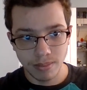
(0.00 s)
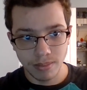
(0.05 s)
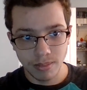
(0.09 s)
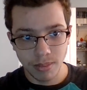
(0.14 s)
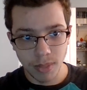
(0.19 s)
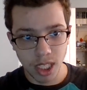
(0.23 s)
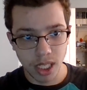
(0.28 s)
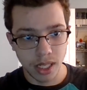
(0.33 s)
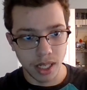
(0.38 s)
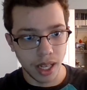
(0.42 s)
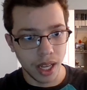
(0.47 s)

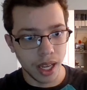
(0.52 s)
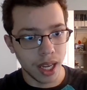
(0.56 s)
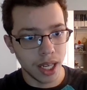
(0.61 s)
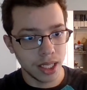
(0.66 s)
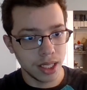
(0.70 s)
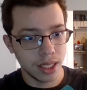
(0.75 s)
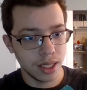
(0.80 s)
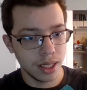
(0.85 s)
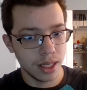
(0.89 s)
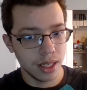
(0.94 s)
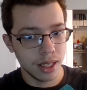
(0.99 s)

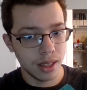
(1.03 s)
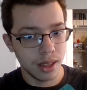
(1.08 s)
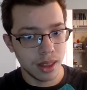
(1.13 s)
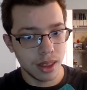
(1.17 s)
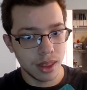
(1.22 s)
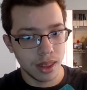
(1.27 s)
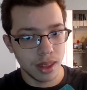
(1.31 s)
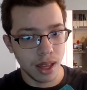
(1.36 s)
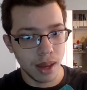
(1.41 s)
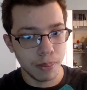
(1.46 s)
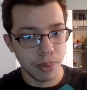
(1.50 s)

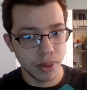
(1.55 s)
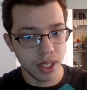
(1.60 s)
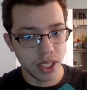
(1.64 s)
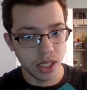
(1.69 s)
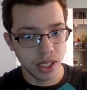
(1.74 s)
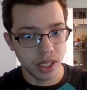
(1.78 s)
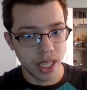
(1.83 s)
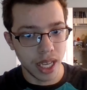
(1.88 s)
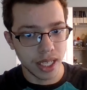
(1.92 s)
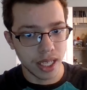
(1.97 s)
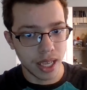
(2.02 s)
I'm pretty sure
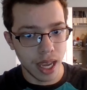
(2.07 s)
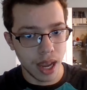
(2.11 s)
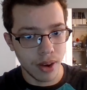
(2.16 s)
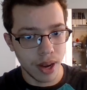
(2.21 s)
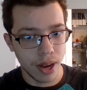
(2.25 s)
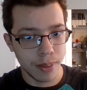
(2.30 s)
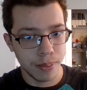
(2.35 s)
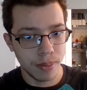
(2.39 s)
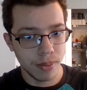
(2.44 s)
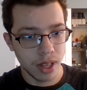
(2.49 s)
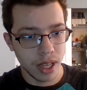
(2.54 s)
that's
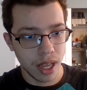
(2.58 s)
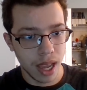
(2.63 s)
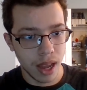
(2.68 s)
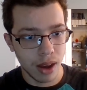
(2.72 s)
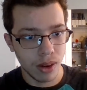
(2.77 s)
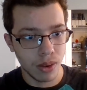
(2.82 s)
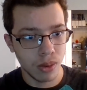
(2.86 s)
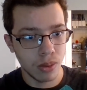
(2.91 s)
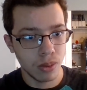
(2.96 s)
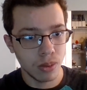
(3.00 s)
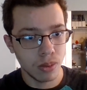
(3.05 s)

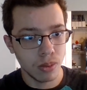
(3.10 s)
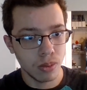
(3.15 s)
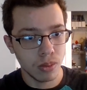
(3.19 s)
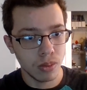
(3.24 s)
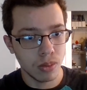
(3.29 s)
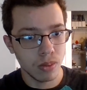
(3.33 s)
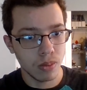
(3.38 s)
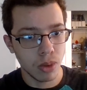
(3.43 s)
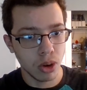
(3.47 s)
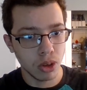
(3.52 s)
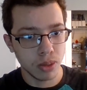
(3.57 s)
how
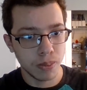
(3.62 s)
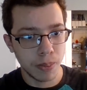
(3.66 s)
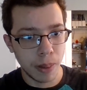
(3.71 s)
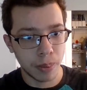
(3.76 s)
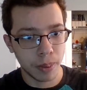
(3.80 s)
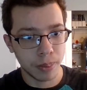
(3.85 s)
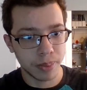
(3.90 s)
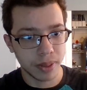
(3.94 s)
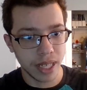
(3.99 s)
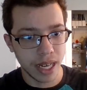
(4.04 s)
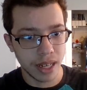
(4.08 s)
most people
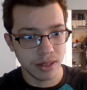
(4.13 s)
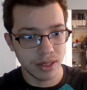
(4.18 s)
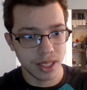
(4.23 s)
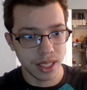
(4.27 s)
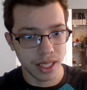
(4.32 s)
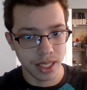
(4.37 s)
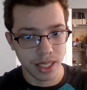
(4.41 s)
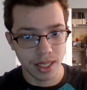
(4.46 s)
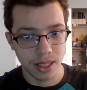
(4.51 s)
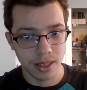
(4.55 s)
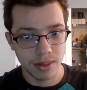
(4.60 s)
pronounce
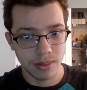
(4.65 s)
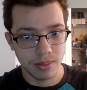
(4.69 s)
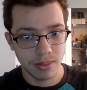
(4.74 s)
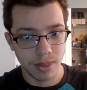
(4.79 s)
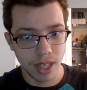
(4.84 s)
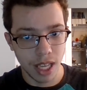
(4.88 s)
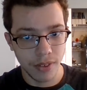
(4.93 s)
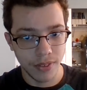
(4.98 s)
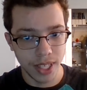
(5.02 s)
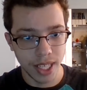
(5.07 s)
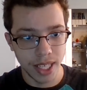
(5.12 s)
it.
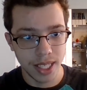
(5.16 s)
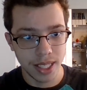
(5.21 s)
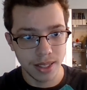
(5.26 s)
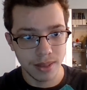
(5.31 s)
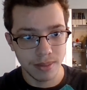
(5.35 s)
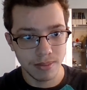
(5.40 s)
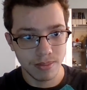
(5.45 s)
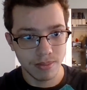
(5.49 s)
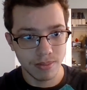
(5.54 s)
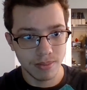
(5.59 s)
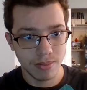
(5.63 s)
If it is,
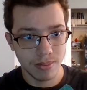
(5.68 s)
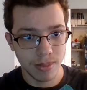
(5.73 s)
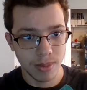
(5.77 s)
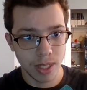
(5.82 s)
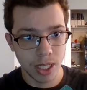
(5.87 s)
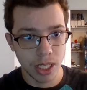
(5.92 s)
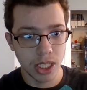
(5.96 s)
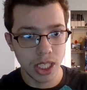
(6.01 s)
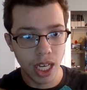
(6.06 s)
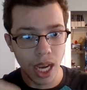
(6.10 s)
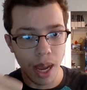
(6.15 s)

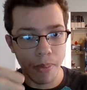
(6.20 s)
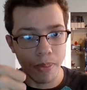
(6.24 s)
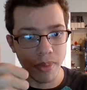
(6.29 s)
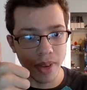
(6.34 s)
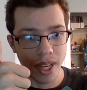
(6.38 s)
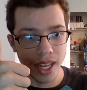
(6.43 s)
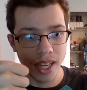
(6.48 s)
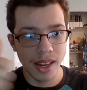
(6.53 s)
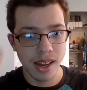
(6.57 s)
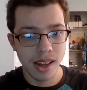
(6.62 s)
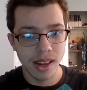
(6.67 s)
good job,
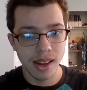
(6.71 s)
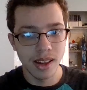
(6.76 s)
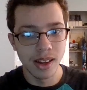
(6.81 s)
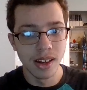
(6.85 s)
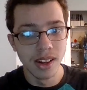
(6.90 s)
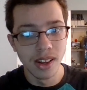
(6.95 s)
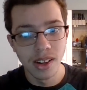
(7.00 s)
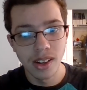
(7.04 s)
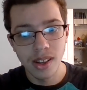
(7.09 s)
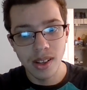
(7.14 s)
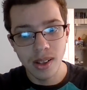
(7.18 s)
me.
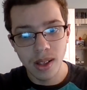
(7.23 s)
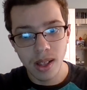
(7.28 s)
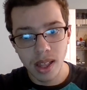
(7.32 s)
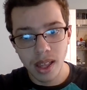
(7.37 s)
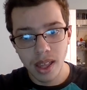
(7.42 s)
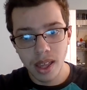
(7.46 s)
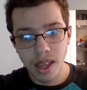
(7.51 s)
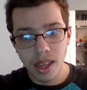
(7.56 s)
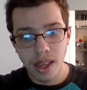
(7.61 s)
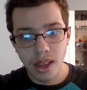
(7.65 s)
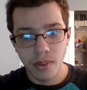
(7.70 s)

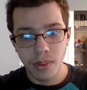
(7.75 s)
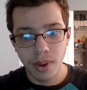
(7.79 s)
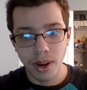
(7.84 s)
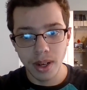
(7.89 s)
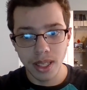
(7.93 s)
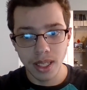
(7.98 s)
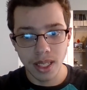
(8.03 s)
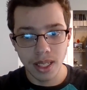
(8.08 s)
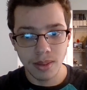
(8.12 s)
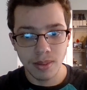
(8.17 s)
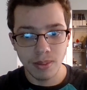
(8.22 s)
We're
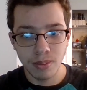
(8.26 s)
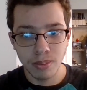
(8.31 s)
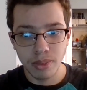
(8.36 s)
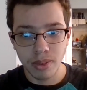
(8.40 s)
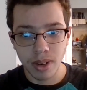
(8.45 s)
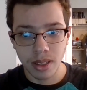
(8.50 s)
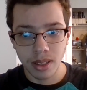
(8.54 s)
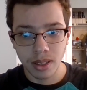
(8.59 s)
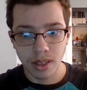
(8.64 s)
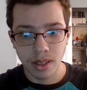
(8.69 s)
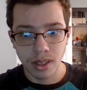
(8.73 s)
the
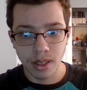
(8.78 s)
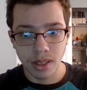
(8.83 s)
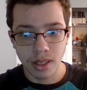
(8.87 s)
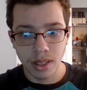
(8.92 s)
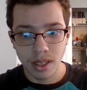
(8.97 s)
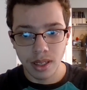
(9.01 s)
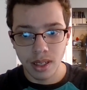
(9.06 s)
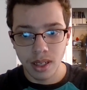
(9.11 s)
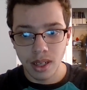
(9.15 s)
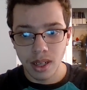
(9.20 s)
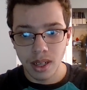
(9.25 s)
brother
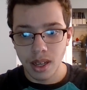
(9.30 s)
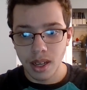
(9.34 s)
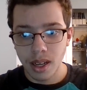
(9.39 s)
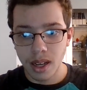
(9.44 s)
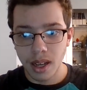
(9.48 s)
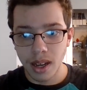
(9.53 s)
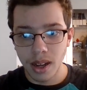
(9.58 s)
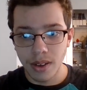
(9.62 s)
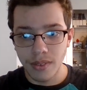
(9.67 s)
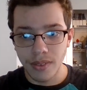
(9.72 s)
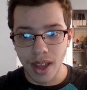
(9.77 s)

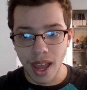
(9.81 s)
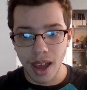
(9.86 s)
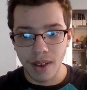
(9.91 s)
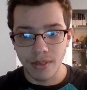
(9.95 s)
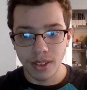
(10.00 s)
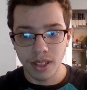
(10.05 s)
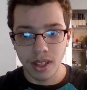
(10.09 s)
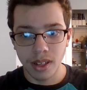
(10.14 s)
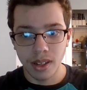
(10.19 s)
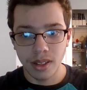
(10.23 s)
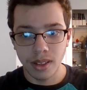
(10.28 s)
of
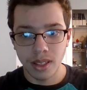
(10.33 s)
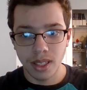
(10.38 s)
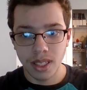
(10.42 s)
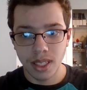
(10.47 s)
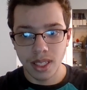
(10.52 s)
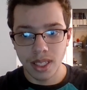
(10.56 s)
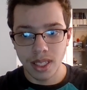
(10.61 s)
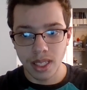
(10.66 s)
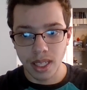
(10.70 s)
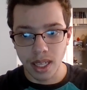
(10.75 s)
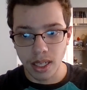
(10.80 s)
Avalon's
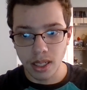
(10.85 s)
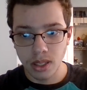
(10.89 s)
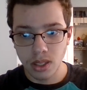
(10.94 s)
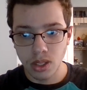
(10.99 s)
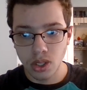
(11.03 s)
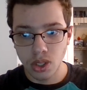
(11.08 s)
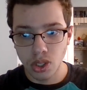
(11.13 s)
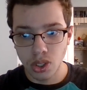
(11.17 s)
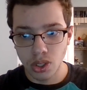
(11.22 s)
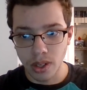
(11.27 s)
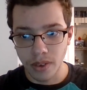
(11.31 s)

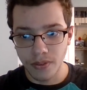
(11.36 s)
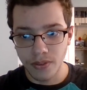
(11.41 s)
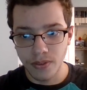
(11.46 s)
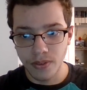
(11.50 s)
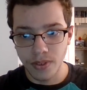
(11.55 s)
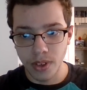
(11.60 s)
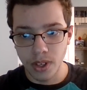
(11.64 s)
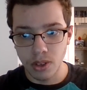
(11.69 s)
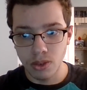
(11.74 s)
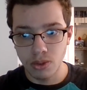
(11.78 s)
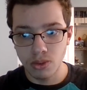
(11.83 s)

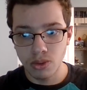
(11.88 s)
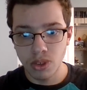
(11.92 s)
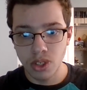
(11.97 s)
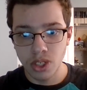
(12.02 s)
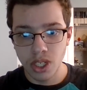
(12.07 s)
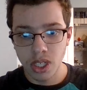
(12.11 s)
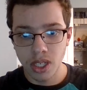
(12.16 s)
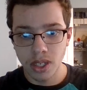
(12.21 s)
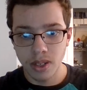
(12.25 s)
centrifuge